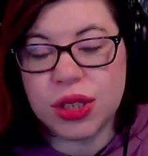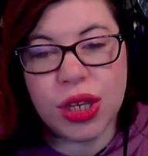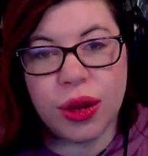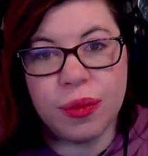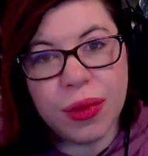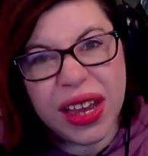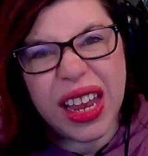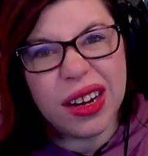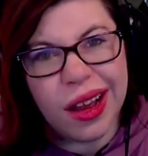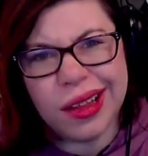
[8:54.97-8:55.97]
So
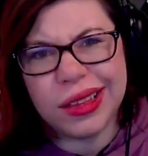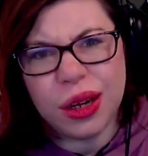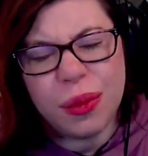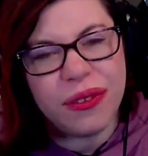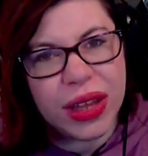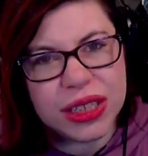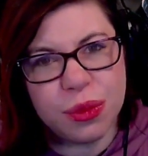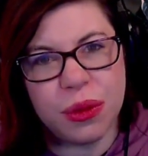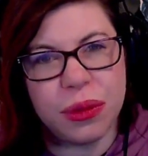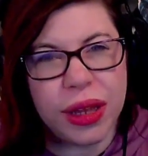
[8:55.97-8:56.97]
again, a little bit
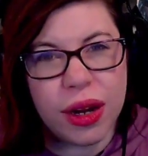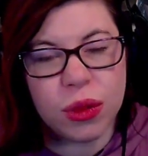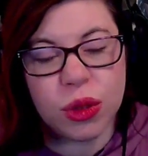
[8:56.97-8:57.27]
flexible there